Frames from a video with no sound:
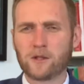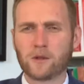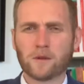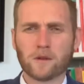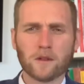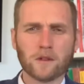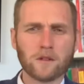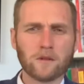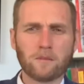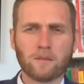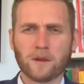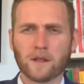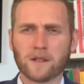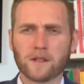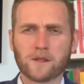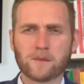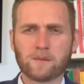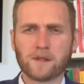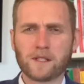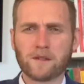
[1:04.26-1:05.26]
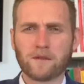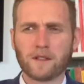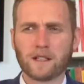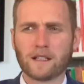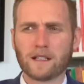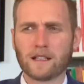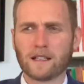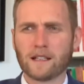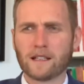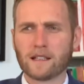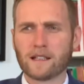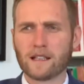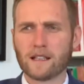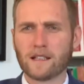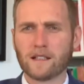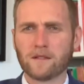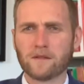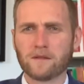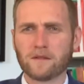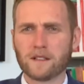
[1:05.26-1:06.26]
group or specific kind
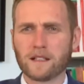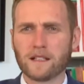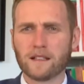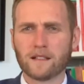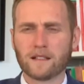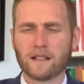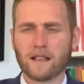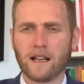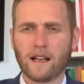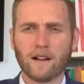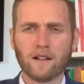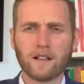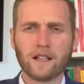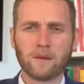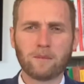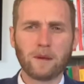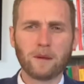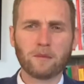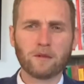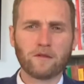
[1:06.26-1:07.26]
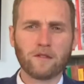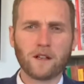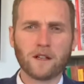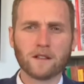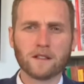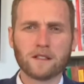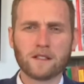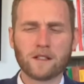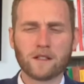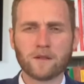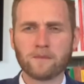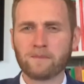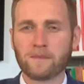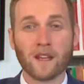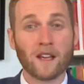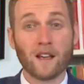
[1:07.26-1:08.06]
of area people fall into.